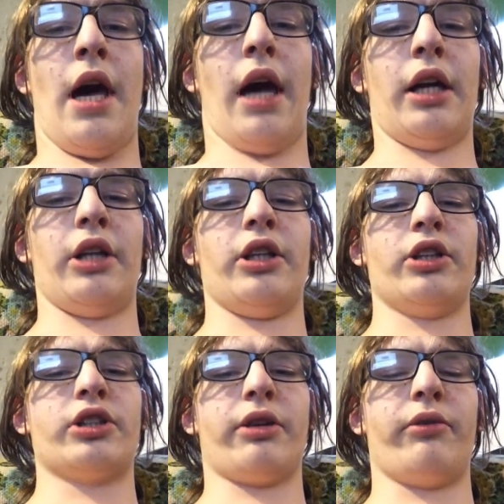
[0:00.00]
and I
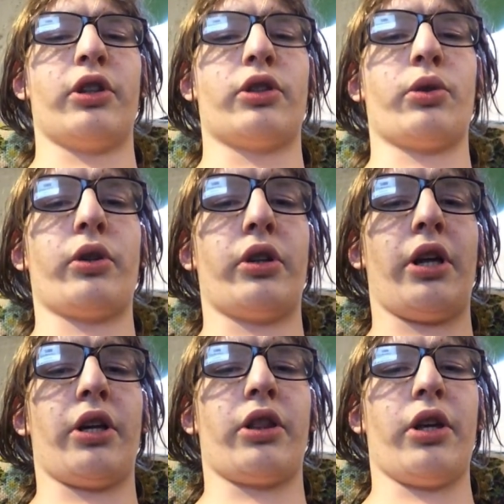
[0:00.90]
did something sort of
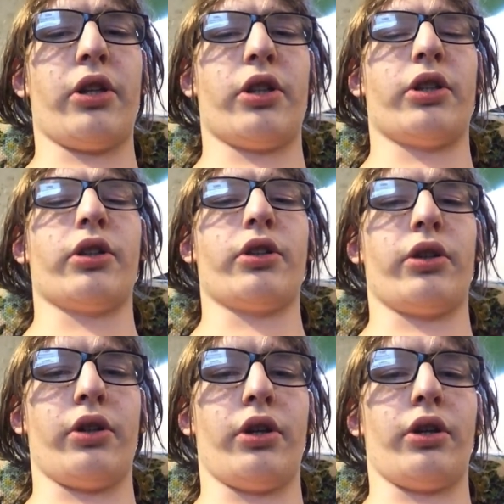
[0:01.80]
like this
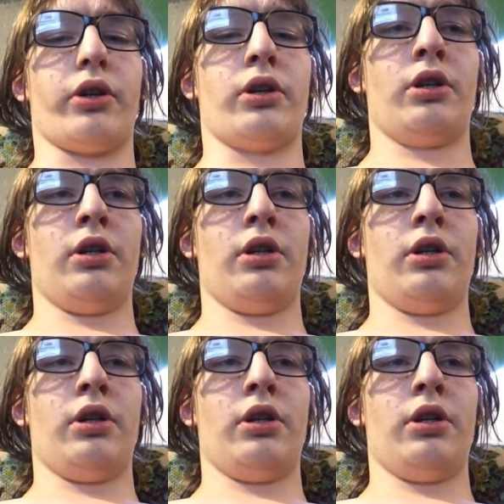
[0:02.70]
earlier,